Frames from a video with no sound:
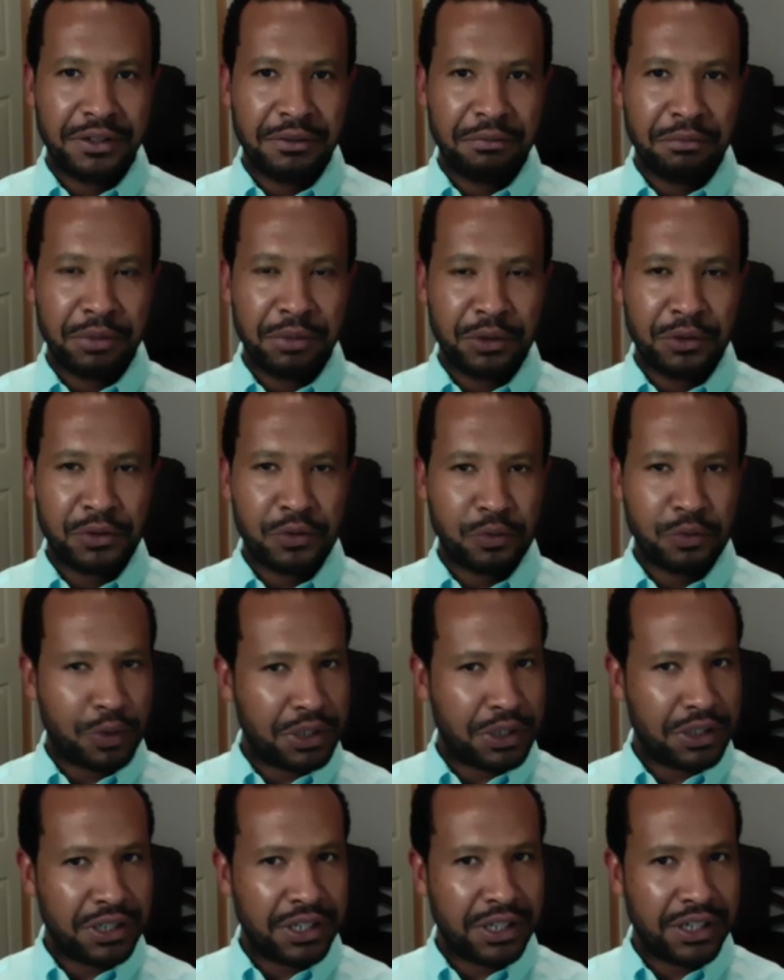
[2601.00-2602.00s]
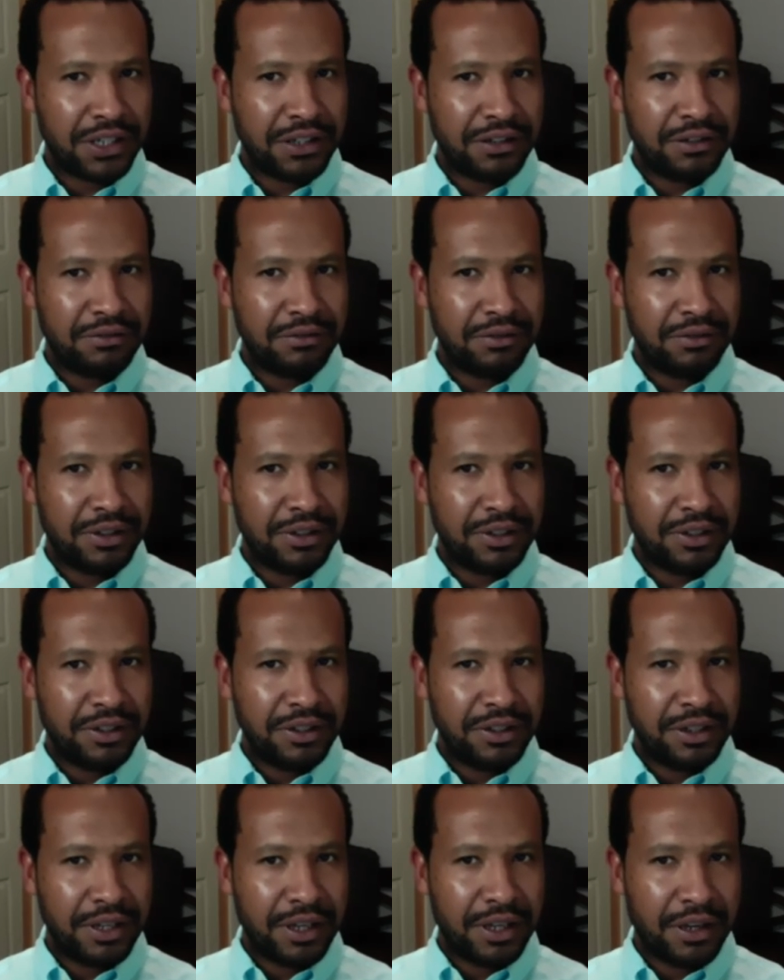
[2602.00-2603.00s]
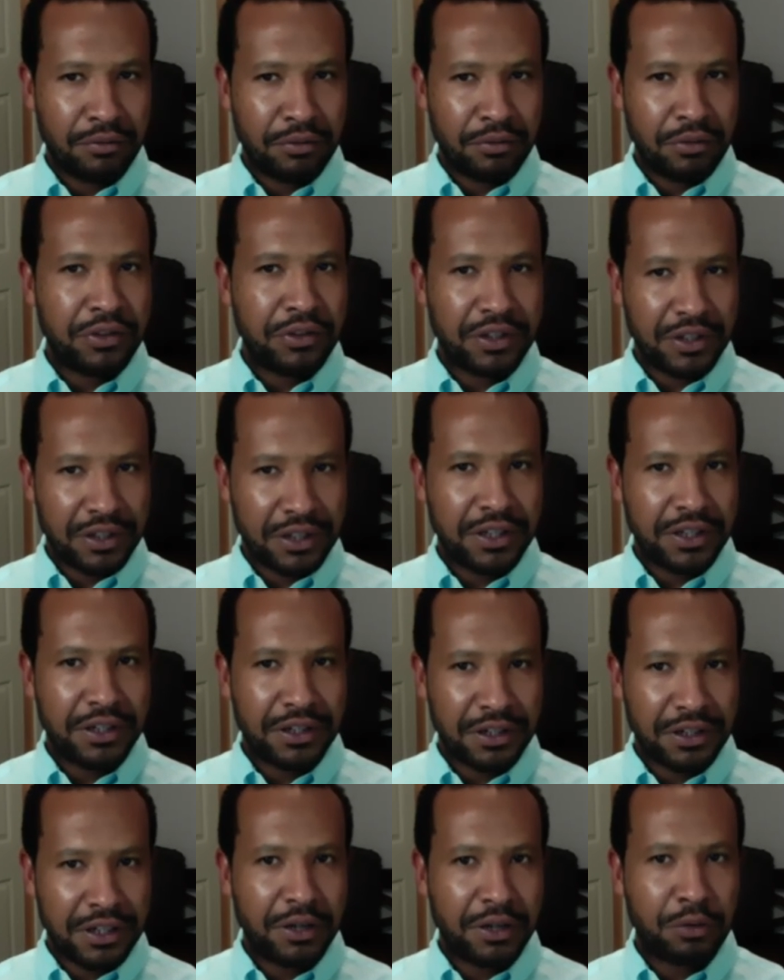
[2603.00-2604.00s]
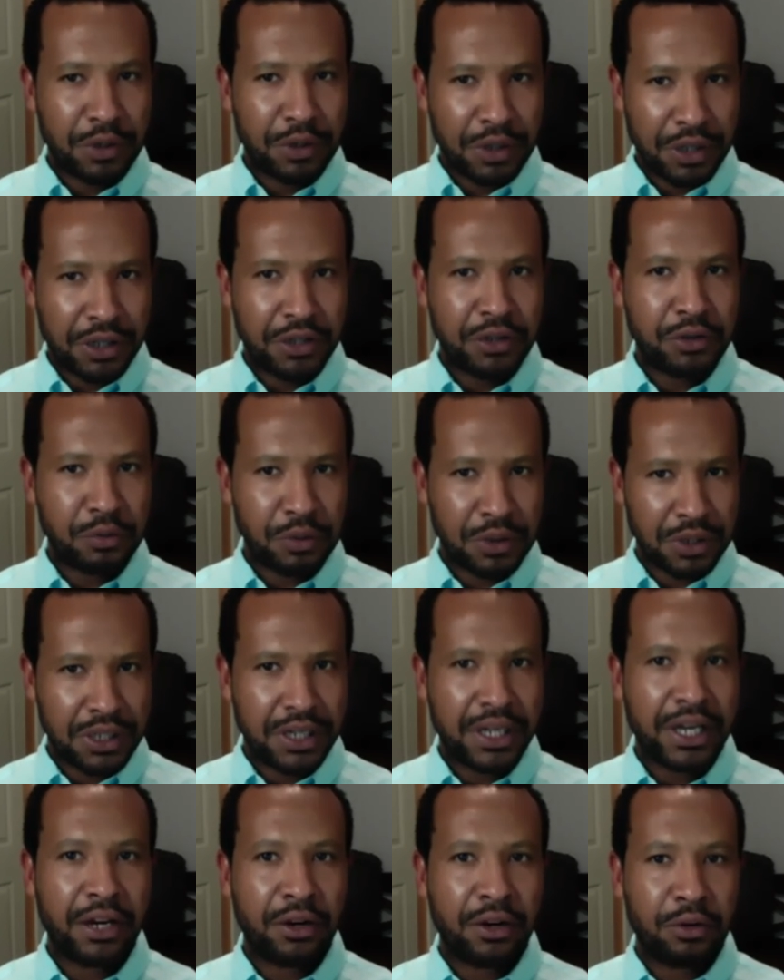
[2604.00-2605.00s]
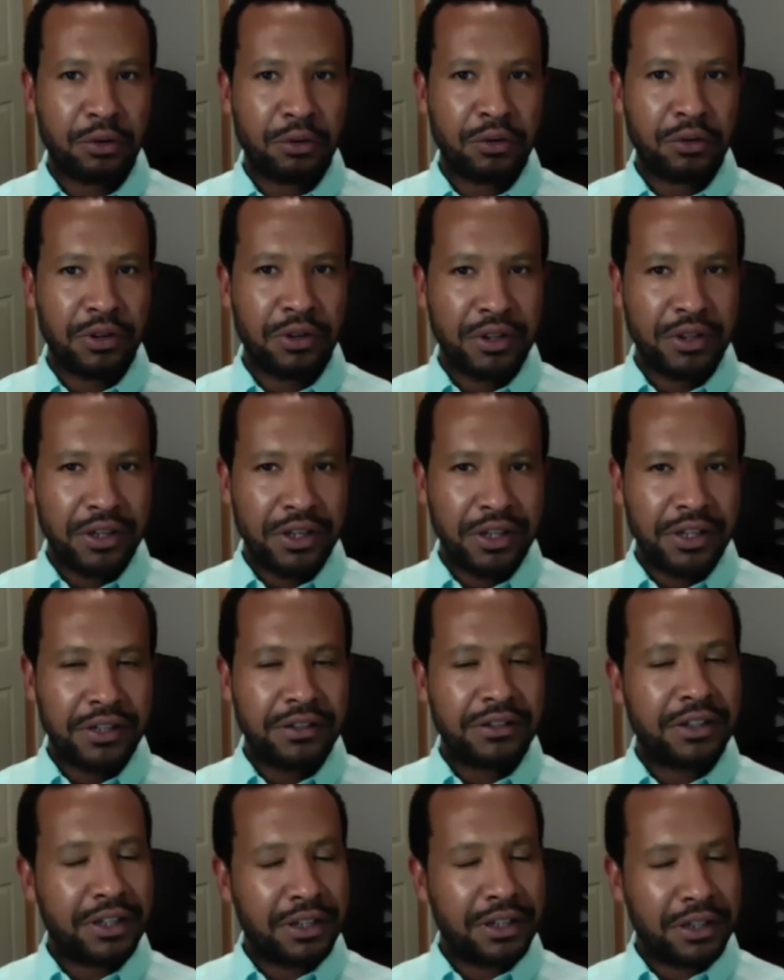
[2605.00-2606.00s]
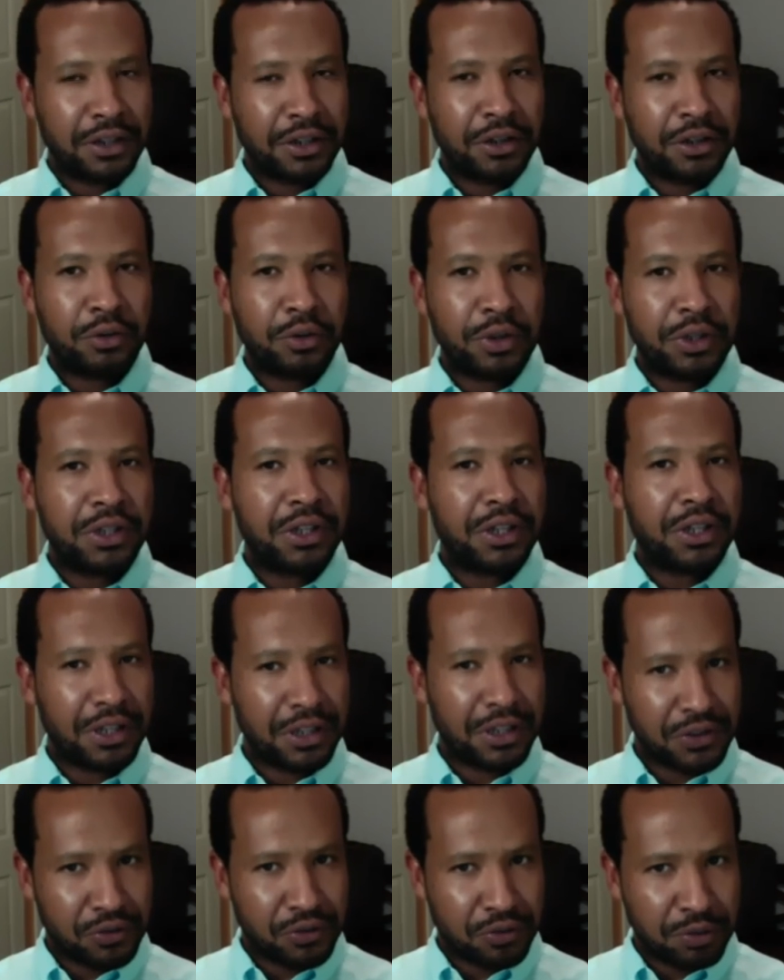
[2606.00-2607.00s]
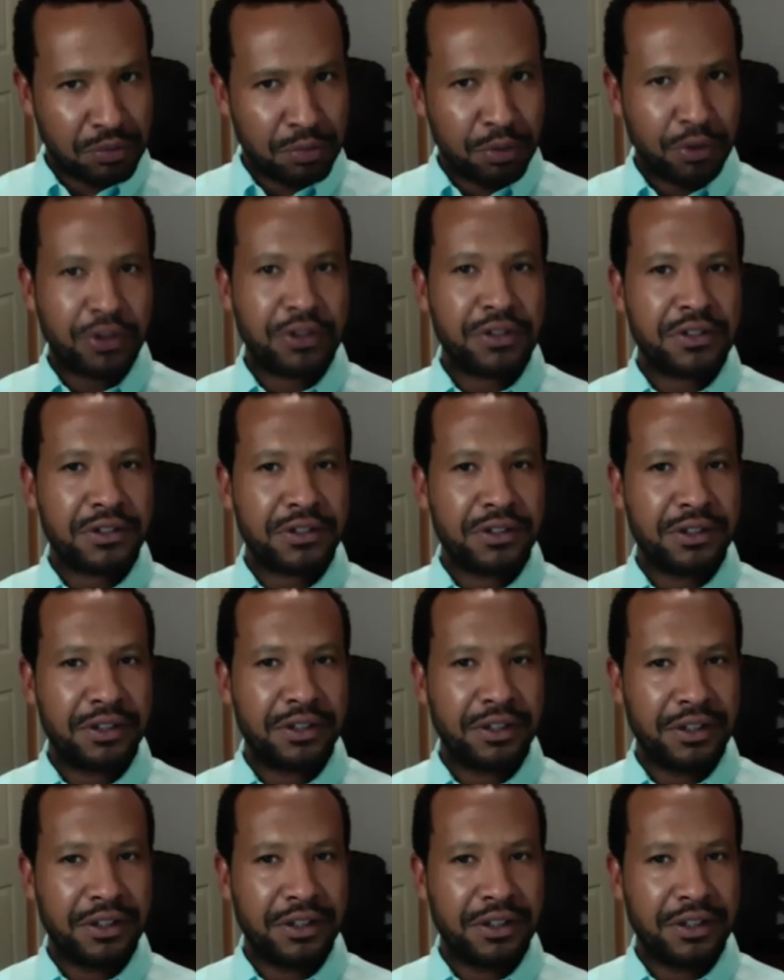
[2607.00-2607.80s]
Because one day, everything here that we are doing now, it's going to go in the history books.